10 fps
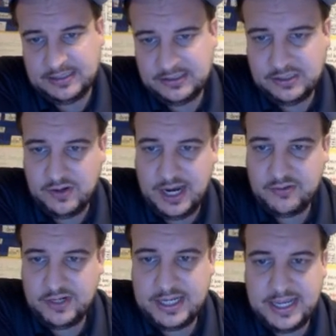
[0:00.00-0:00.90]
So
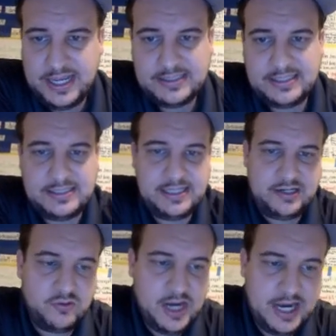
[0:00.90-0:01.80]
iReady has these
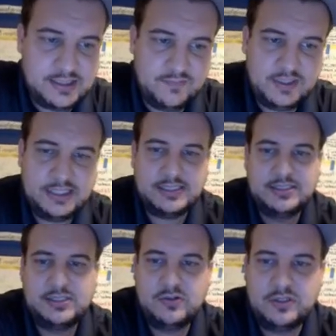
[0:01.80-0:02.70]
interactive lessons
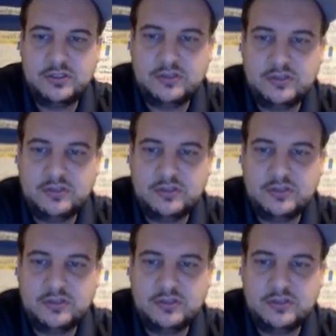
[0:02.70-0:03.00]
you can do. When